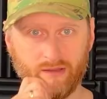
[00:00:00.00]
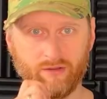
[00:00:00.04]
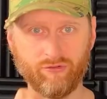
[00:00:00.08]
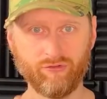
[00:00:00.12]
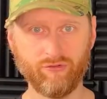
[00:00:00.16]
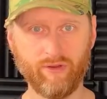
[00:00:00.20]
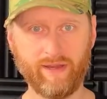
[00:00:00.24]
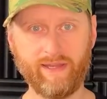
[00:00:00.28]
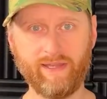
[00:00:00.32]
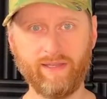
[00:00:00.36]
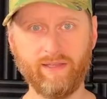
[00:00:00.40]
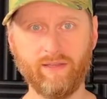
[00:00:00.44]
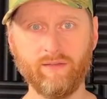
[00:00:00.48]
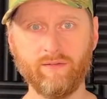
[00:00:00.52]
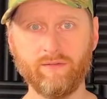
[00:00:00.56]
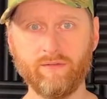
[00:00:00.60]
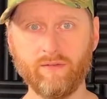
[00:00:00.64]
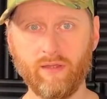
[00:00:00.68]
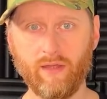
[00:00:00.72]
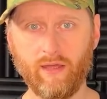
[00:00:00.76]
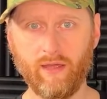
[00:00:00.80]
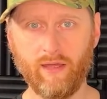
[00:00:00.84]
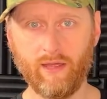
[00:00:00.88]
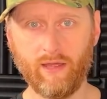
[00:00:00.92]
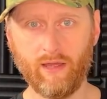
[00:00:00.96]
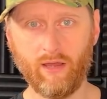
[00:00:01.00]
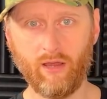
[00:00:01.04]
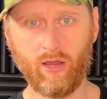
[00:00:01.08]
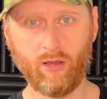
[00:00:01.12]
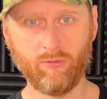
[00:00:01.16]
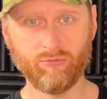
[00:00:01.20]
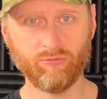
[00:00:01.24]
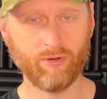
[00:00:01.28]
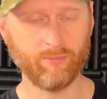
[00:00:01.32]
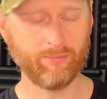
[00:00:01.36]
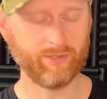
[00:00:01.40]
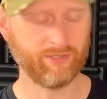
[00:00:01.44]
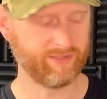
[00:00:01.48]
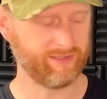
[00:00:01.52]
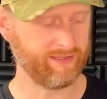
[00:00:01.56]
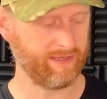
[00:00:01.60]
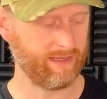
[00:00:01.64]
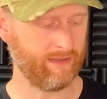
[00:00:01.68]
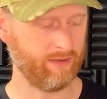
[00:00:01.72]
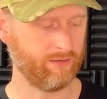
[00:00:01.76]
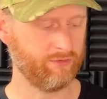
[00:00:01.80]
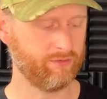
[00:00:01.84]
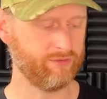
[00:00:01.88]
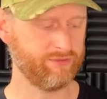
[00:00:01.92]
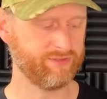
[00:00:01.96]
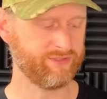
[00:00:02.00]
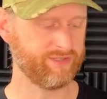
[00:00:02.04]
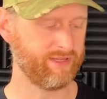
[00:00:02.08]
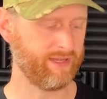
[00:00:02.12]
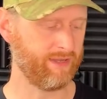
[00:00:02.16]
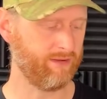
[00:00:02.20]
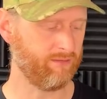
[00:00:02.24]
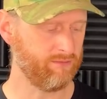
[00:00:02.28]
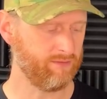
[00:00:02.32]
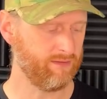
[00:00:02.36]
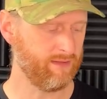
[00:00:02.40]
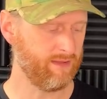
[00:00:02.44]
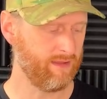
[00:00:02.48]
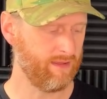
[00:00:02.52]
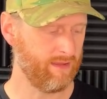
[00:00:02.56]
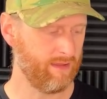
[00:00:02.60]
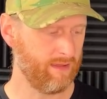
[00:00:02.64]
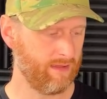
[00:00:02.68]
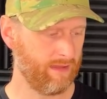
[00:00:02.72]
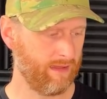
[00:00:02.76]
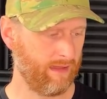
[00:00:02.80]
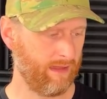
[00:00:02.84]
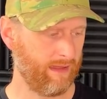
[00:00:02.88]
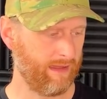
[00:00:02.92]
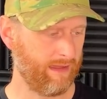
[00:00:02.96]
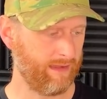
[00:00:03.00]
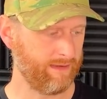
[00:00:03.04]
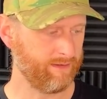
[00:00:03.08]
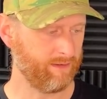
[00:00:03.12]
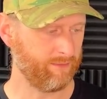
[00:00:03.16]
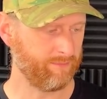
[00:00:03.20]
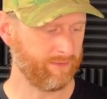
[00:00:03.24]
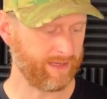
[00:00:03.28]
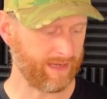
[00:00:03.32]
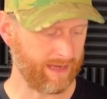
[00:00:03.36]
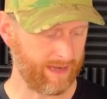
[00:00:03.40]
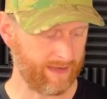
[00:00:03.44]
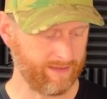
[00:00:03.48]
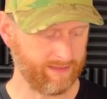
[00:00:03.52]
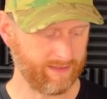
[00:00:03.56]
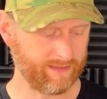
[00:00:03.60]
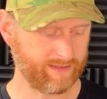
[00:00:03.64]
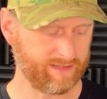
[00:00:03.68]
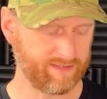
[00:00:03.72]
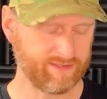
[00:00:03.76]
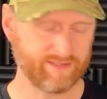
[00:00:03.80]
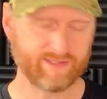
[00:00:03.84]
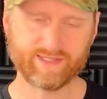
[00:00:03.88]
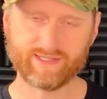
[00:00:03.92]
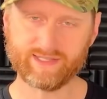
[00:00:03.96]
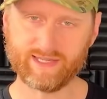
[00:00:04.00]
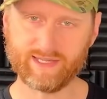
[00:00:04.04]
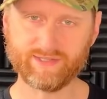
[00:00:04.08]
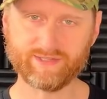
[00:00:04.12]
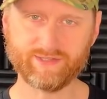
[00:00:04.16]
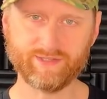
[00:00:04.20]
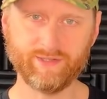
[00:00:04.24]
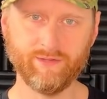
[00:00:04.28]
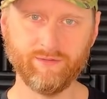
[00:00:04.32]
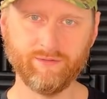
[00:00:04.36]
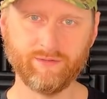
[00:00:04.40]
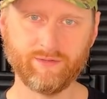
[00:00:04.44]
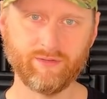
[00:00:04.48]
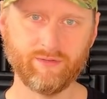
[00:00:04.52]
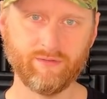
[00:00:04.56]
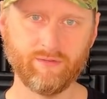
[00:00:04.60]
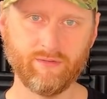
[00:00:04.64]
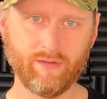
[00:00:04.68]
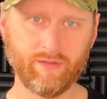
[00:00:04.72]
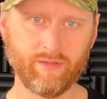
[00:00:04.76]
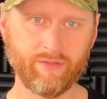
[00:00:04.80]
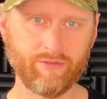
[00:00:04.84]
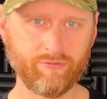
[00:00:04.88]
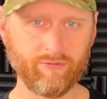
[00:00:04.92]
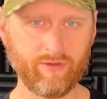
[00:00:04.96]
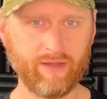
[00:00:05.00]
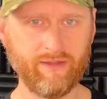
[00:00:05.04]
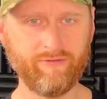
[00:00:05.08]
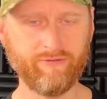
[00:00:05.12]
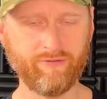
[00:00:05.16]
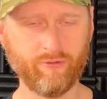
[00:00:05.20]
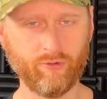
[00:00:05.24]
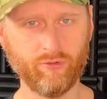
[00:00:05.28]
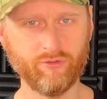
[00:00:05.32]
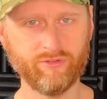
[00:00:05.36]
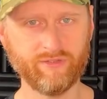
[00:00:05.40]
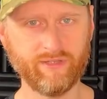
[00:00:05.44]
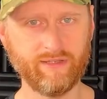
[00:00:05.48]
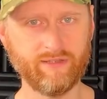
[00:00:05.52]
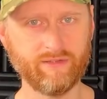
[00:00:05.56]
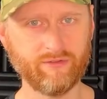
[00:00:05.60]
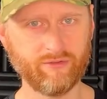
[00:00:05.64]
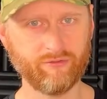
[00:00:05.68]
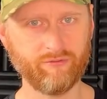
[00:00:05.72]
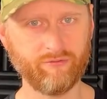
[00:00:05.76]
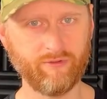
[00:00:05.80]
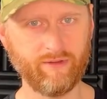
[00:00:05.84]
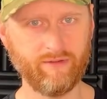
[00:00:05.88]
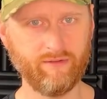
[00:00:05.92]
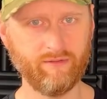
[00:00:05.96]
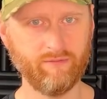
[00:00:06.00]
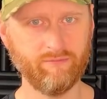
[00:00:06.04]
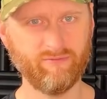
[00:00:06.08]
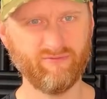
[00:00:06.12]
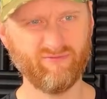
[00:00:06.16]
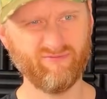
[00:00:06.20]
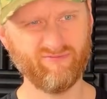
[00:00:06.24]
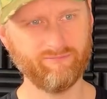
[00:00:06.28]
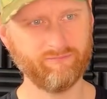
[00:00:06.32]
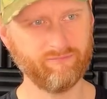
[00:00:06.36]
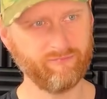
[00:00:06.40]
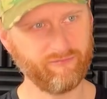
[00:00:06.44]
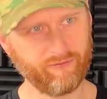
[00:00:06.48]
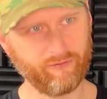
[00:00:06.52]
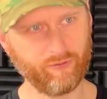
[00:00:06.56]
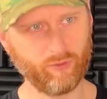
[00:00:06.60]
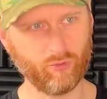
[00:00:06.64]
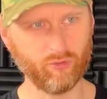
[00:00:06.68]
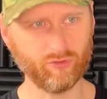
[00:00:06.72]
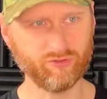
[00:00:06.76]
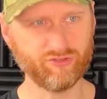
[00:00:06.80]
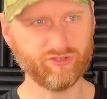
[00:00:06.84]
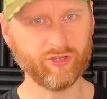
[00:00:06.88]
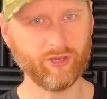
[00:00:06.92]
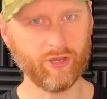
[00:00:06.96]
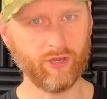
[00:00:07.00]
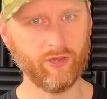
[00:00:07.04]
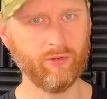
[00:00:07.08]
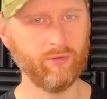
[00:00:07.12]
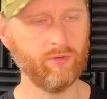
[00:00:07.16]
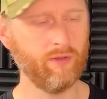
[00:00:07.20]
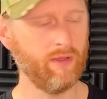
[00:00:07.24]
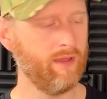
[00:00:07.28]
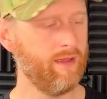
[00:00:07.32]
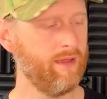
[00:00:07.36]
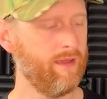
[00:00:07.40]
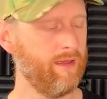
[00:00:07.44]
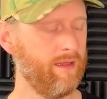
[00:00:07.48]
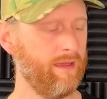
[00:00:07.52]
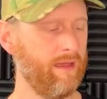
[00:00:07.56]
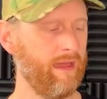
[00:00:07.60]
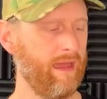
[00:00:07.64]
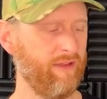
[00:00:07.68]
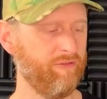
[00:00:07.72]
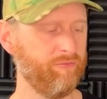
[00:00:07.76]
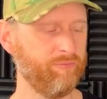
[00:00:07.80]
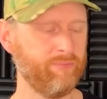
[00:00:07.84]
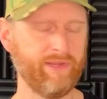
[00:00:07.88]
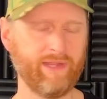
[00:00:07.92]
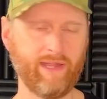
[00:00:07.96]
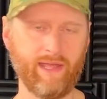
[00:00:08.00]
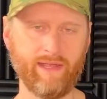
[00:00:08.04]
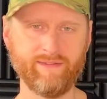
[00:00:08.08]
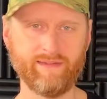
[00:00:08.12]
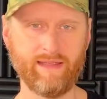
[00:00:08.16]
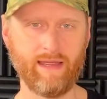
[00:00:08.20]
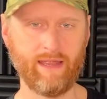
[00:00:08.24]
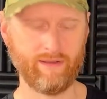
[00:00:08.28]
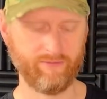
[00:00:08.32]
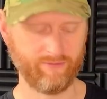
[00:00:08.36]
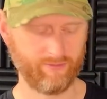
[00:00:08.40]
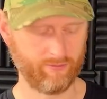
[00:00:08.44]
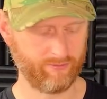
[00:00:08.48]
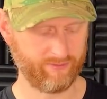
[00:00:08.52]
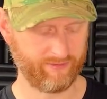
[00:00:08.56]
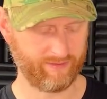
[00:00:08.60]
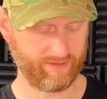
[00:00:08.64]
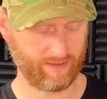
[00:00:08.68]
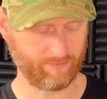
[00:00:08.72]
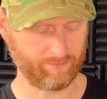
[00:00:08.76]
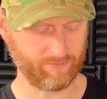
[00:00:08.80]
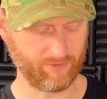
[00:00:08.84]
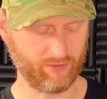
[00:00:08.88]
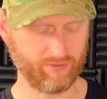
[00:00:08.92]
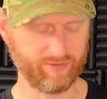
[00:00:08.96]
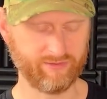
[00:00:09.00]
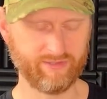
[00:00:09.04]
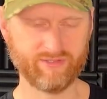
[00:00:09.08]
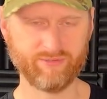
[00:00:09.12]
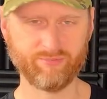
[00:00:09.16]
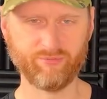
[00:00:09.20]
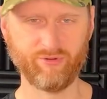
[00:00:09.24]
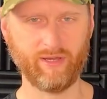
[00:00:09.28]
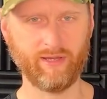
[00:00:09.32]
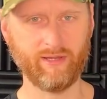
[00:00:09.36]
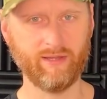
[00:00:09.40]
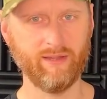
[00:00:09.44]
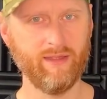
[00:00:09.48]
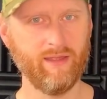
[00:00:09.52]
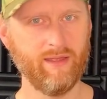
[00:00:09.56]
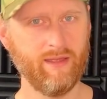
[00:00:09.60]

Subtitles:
green hot rubber to get a good seal. And I'm getting a consistent 340 to 342 FPS out of it with the M90 spring.